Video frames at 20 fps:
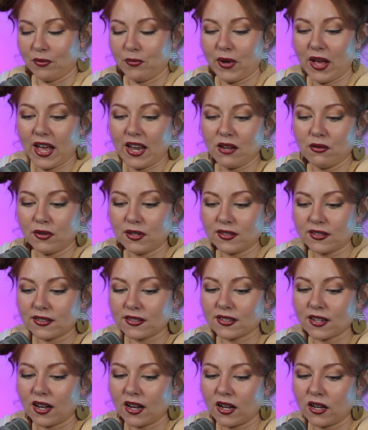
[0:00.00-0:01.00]
But
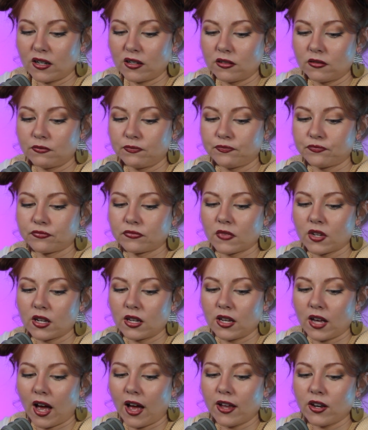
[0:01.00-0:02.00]
anyways,
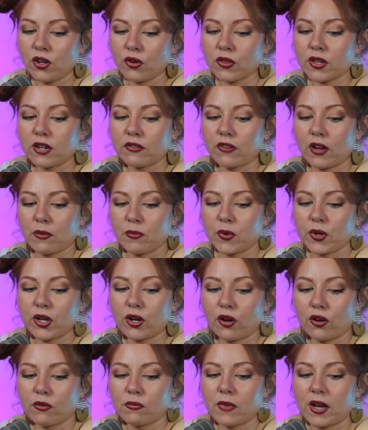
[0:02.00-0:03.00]
I know that if I put
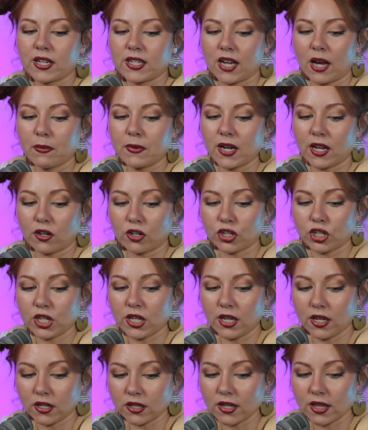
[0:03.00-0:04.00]
all my time and
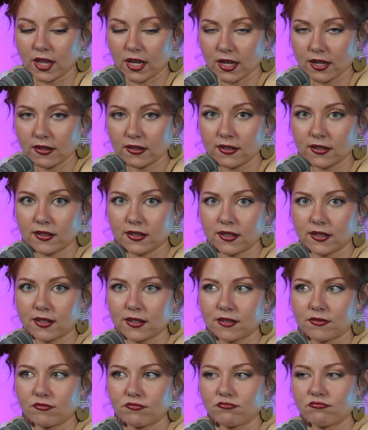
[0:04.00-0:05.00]
energy into
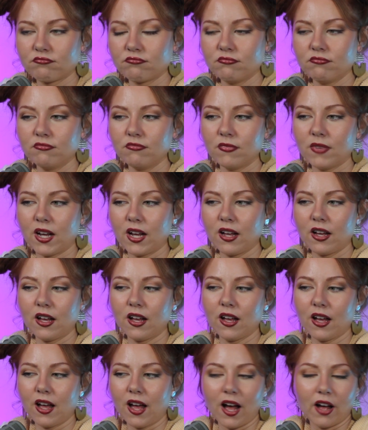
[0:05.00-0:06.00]
this,
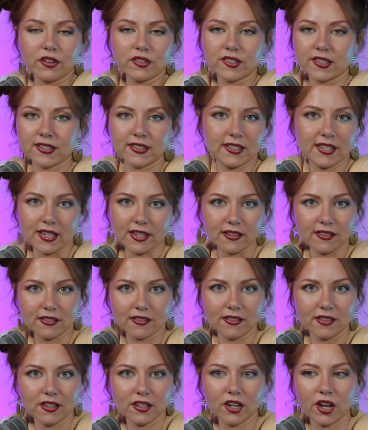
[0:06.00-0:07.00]
I'll succeed,
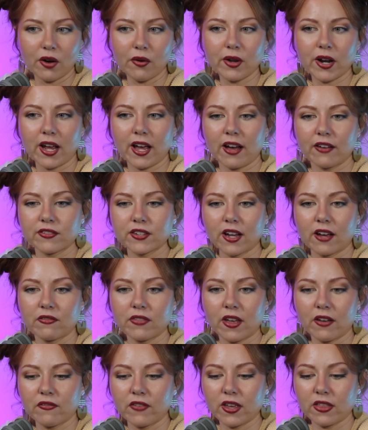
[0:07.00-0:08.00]
you know, and I have to have
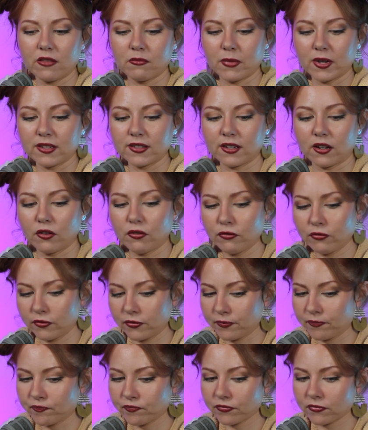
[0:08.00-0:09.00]
that faith in myself,
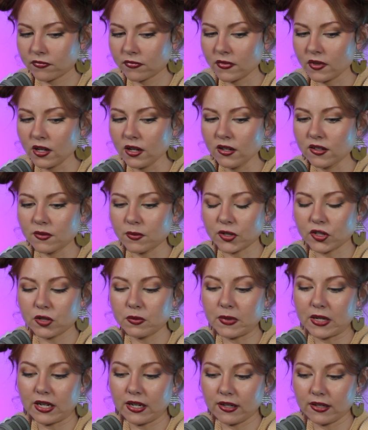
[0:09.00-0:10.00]
especially
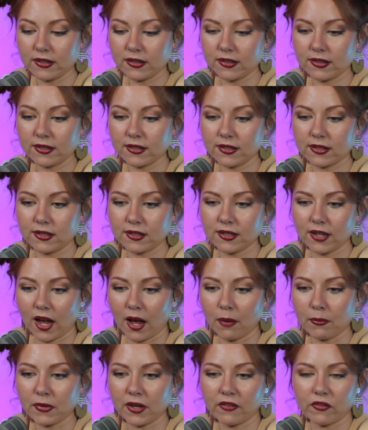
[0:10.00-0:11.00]
because
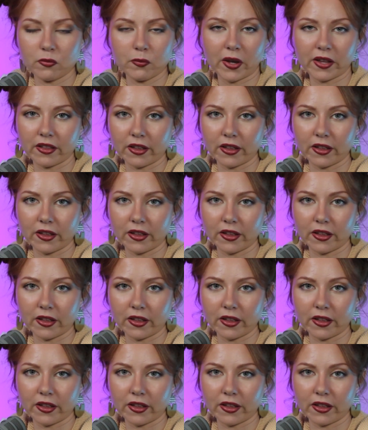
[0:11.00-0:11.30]
I'm giving my